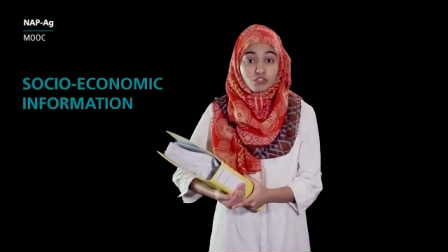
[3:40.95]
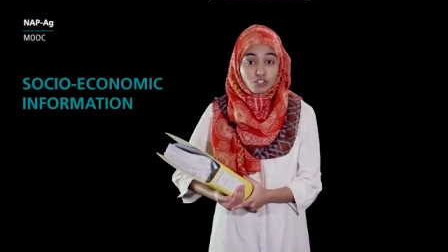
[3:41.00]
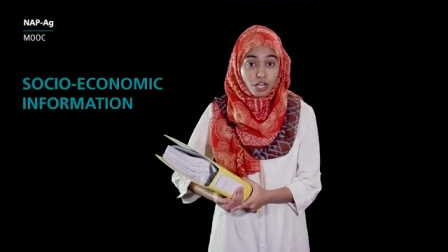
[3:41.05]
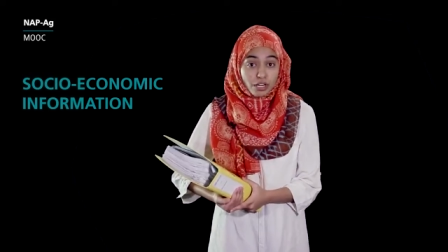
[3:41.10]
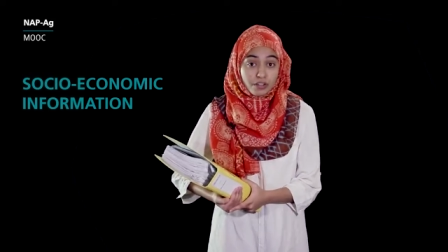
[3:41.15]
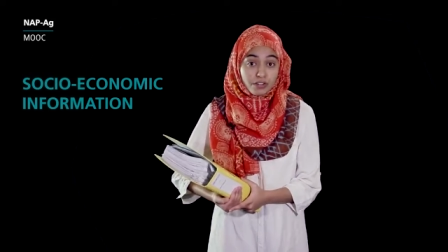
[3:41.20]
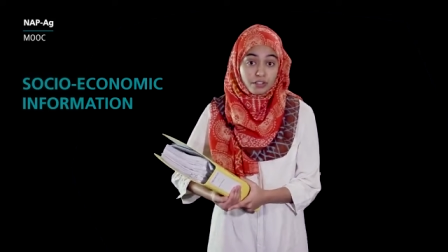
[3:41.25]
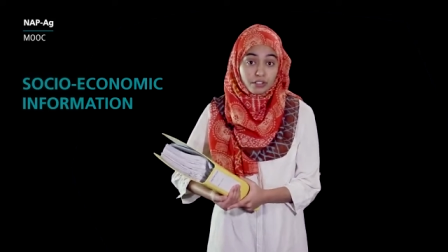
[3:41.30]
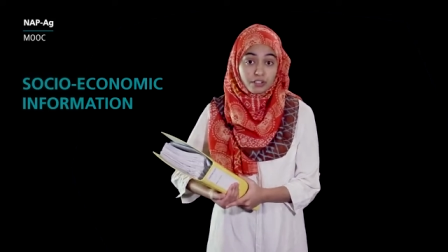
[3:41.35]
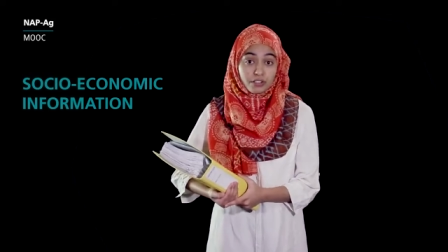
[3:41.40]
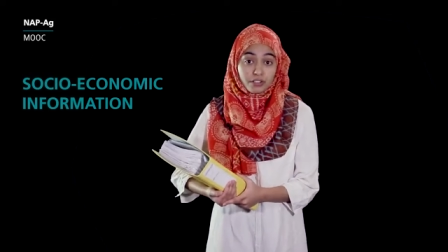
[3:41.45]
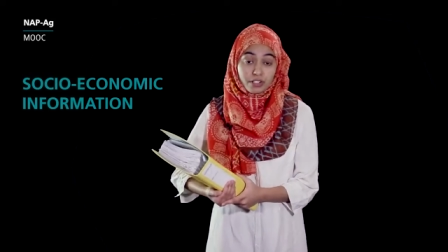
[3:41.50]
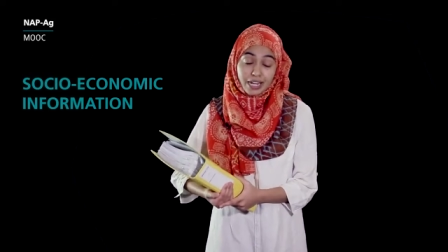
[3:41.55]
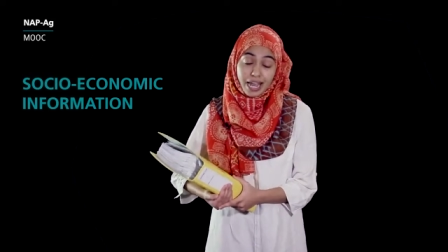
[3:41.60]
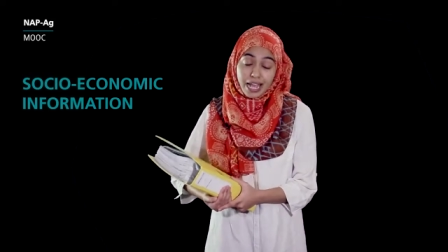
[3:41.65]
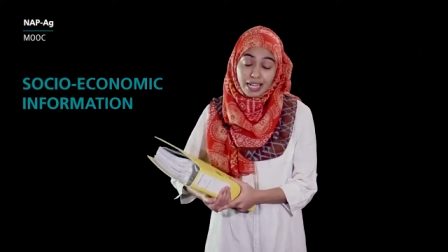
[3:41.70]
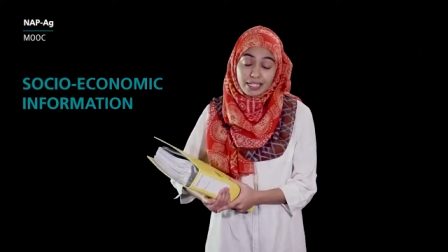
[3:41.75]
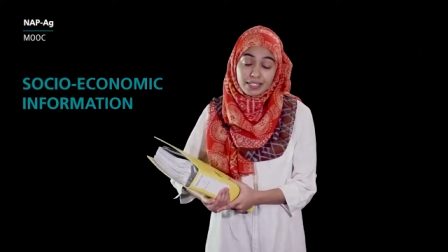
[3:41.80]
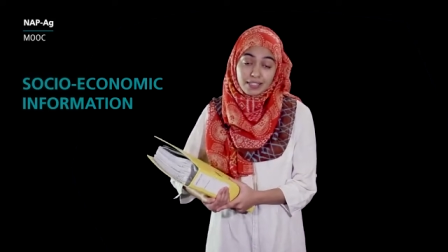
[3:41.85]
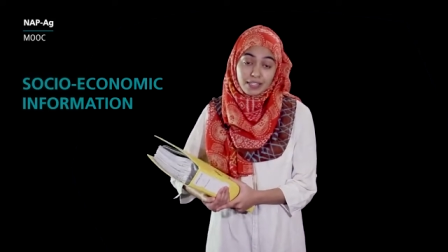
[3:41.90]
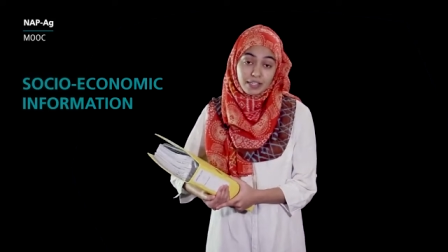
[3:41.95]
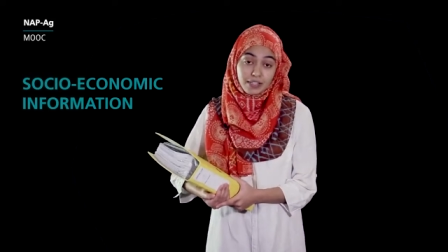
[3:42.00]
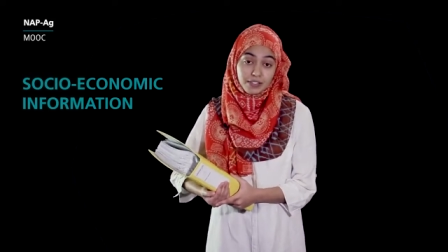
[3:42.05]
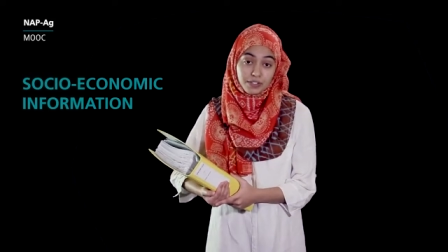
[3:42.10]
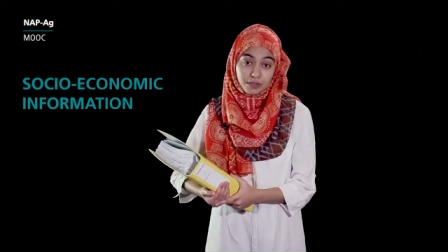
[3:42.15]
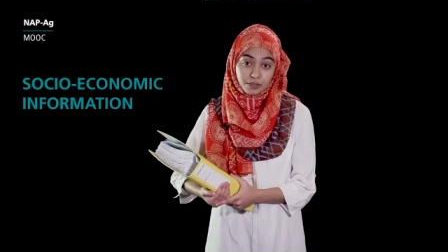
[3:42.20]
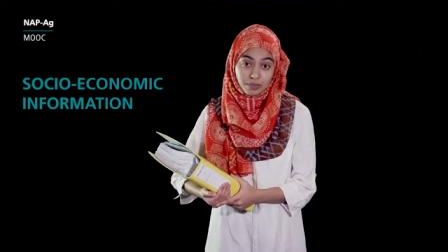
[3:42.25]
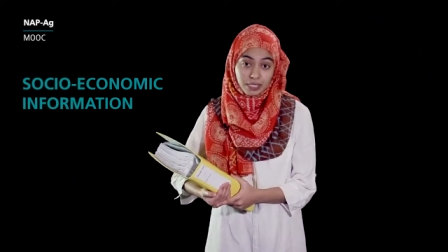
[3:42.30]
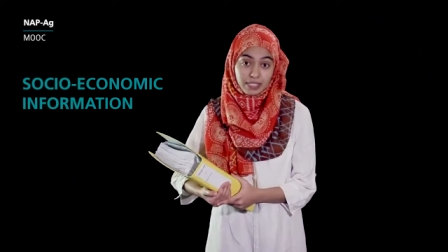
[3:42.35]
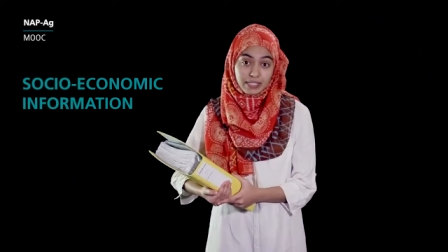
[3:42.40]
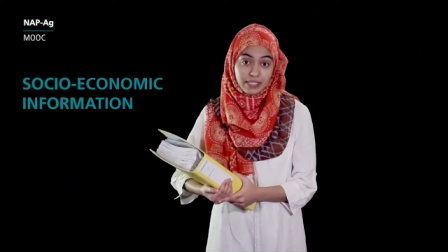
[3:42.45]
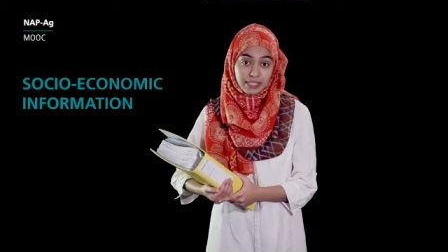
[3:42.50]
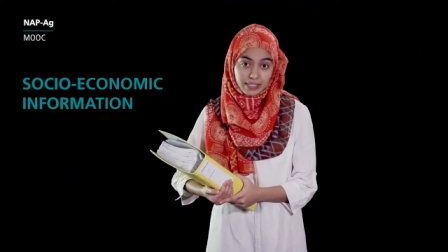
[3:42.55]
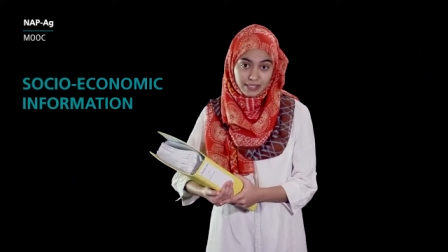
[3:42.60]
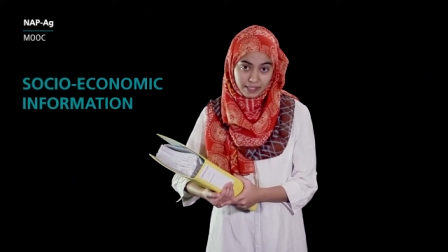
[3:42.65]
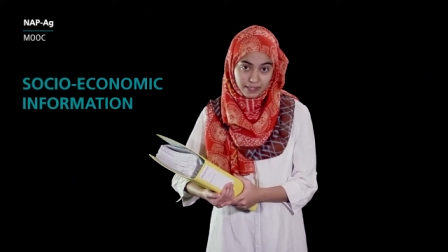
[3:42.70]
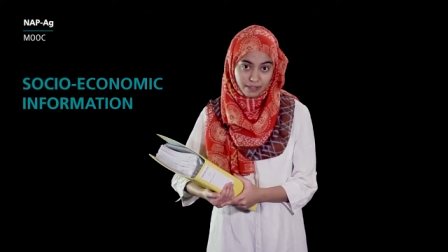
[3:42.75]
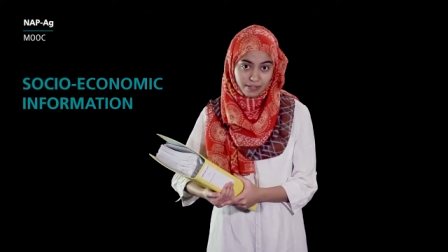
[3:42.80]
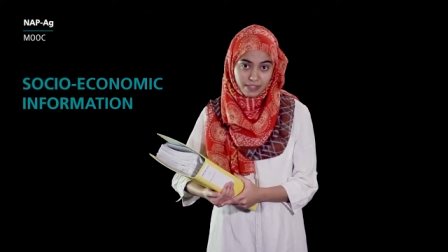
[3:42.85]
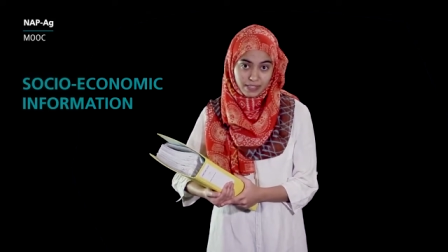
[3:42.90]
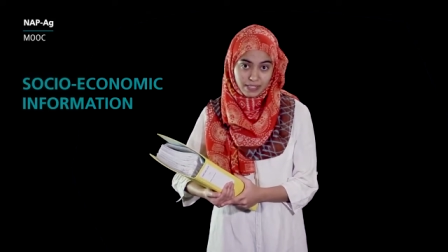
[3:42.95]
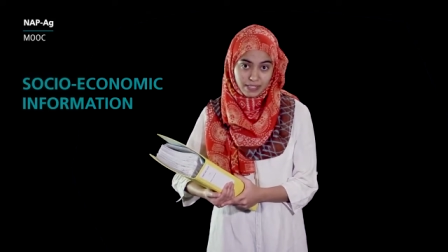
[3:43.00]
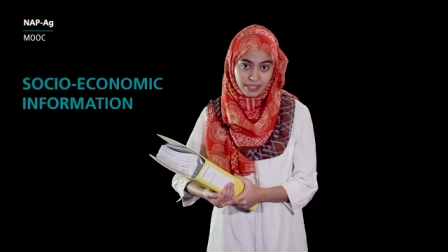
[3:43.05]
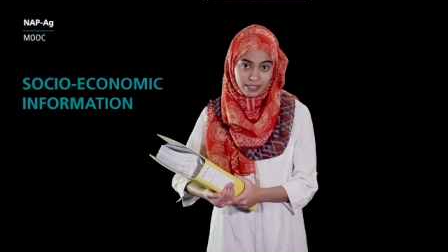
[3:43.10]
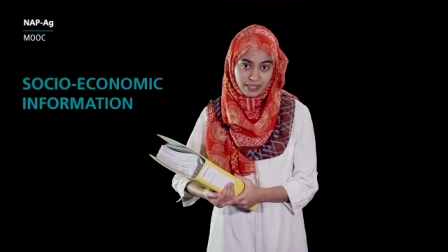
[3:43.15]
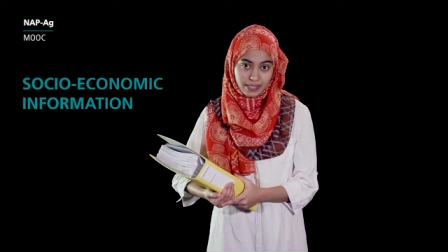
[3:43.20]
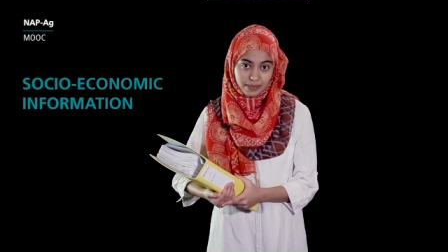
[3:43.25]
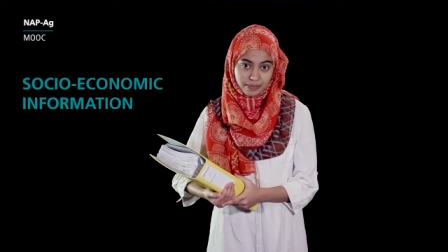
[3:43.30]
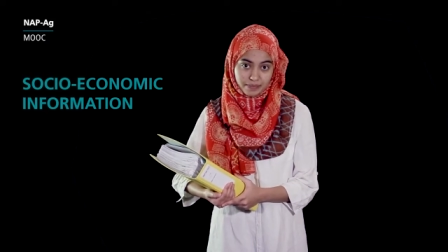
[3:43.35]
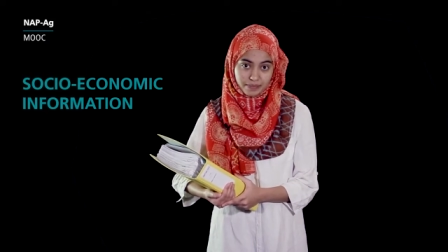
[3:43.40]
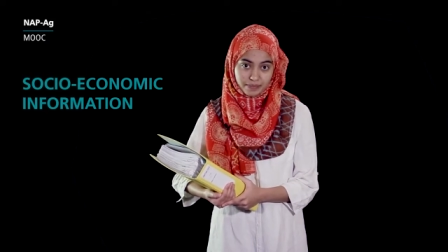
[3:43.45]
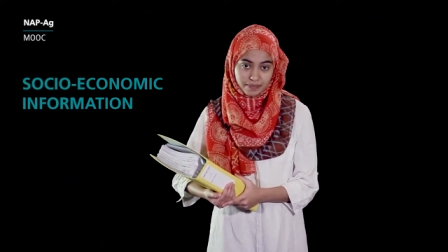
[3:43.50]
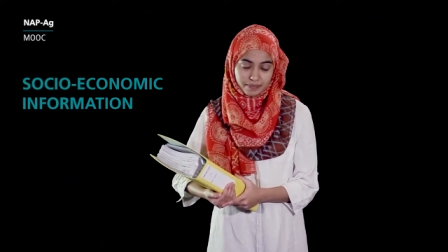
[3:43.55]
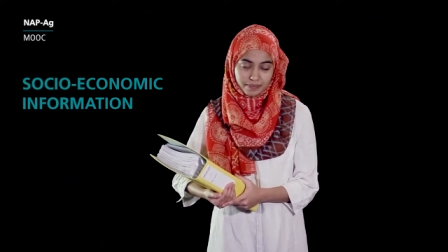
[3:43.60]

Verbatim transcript: gender, and access to basic services.